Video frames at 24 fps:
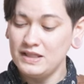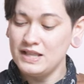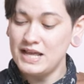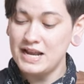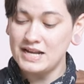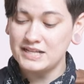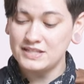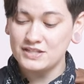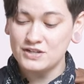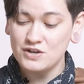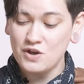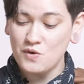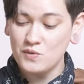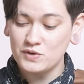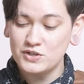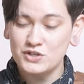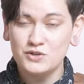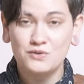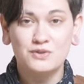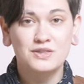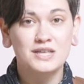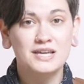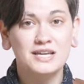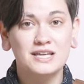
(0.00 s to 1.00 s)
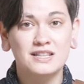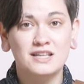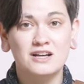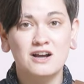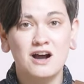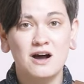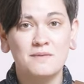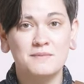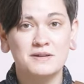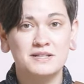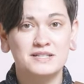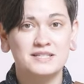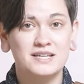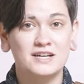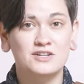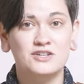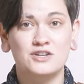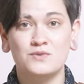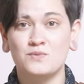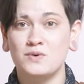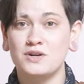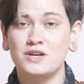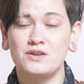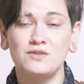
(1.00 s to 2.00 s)
Let us know what you think in the comment
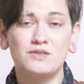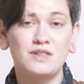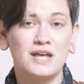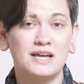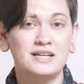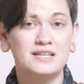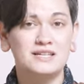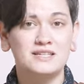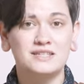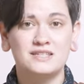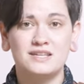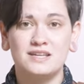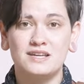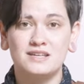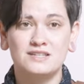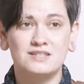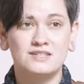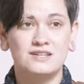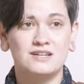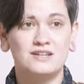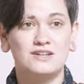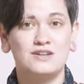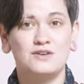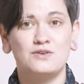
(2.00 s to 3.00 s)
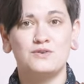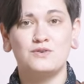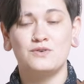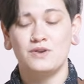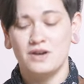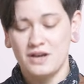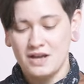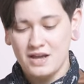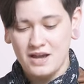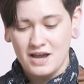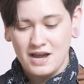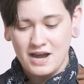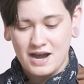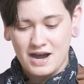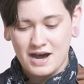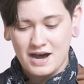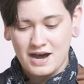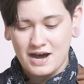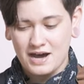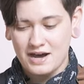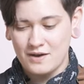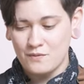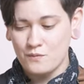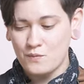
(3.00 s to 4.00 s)
section, what you'd like to see us to do.
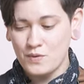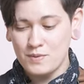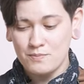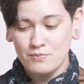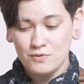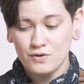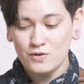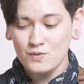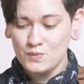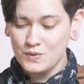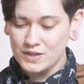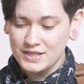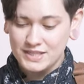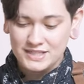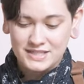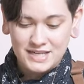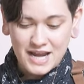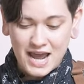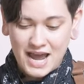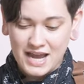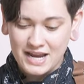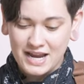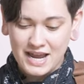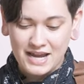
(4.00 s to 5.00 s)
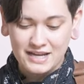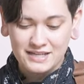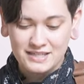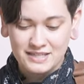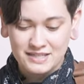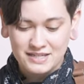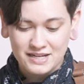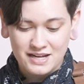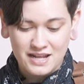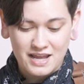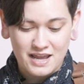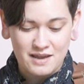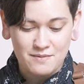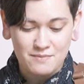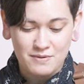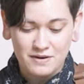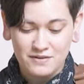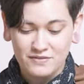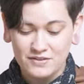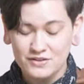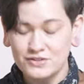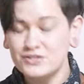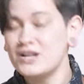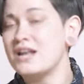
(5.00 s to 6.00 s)
We brewed with Stag X today,
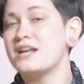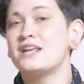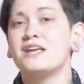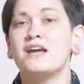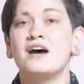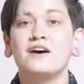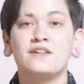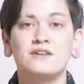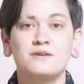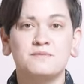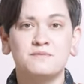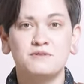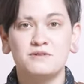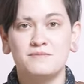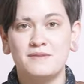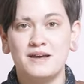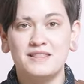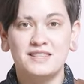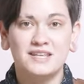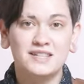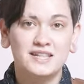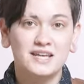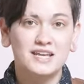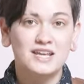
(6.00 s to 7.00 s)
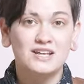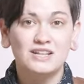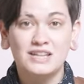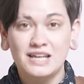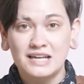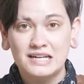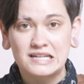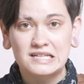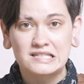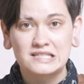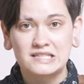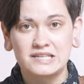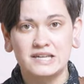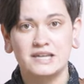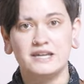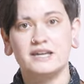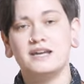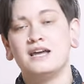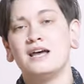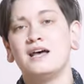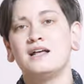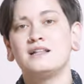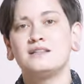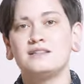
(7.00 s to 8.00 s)
but if there's any other brew method that you'd like to
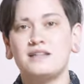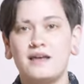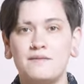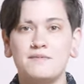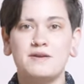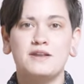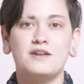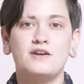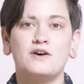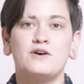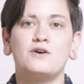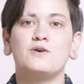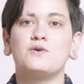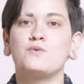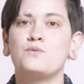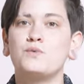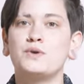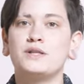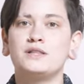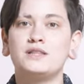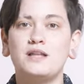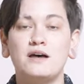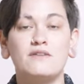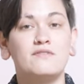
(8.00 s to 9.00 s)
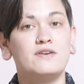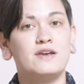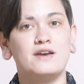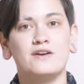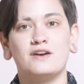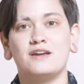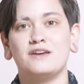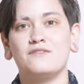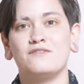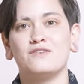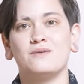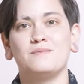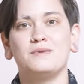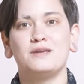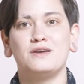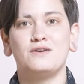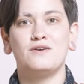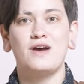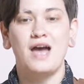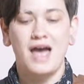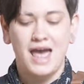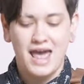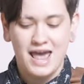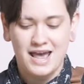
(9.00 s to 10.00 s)
see, let me know. We love hearing from
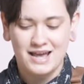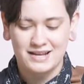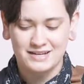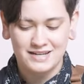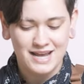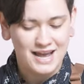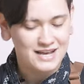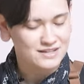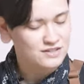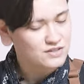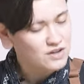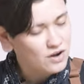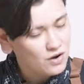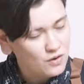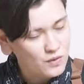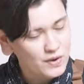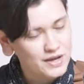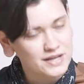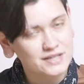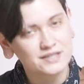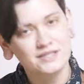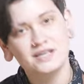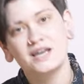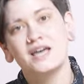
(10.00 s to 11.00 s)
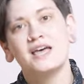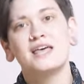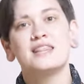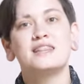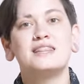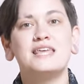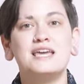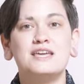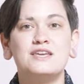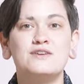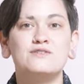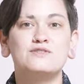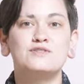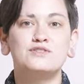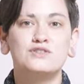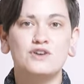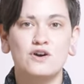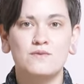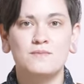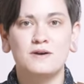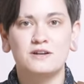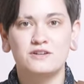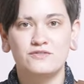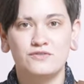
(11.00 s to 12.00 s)
you. And as always, thank you
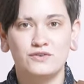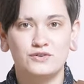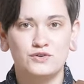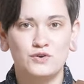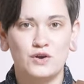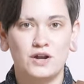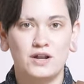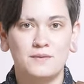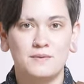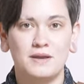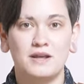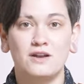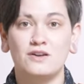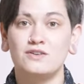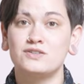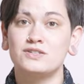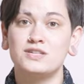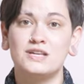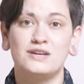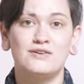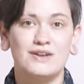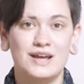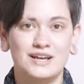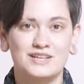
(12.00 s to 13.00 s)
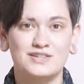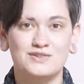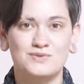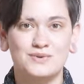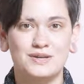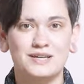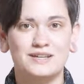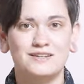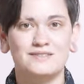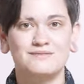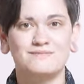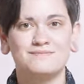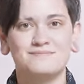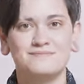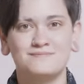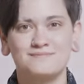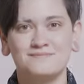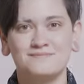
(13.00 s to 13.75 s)
so much for joining me, and I'll see you next week.